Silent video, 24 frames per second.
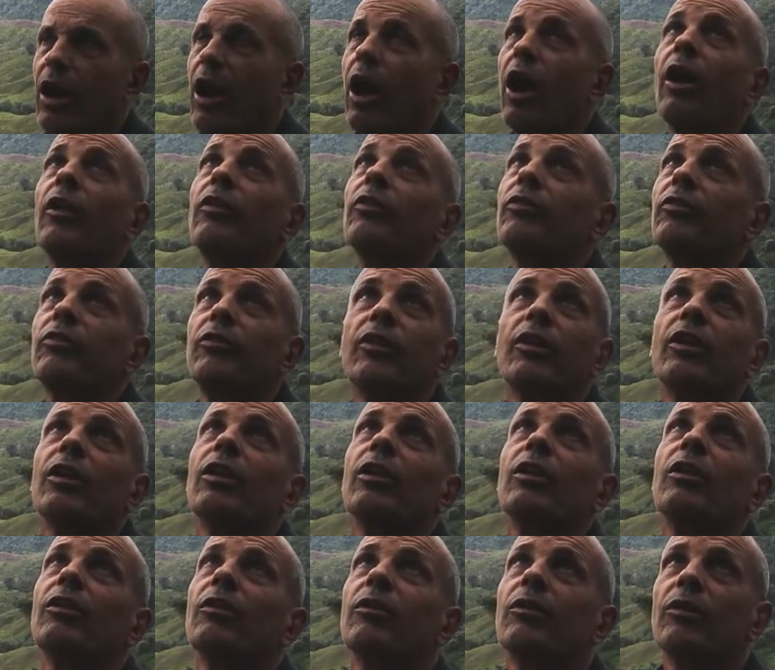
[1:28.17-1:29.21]
until
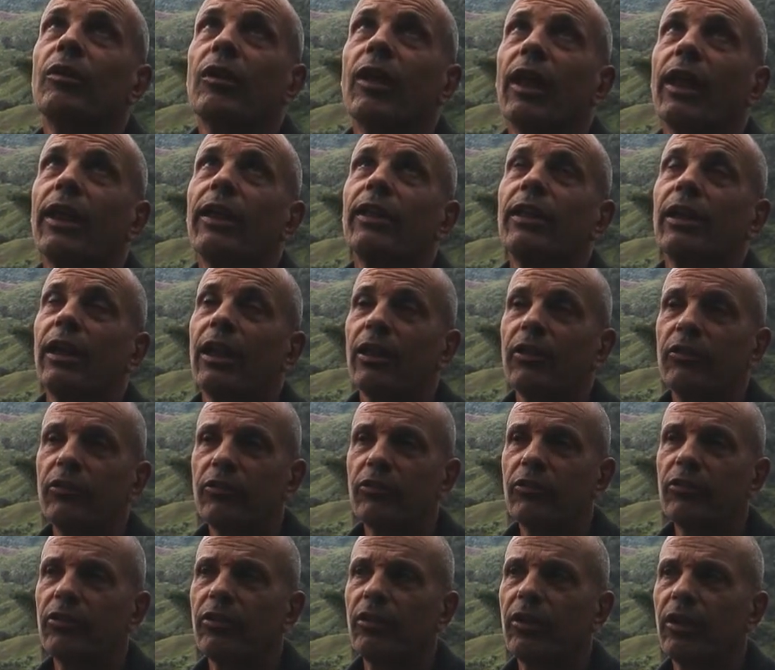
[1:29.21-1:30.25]

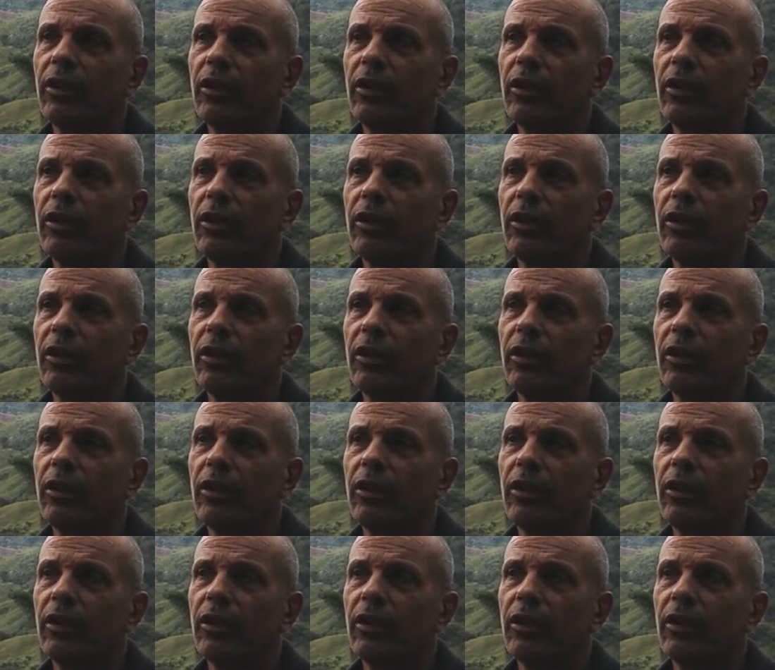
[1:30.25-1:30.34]
endless.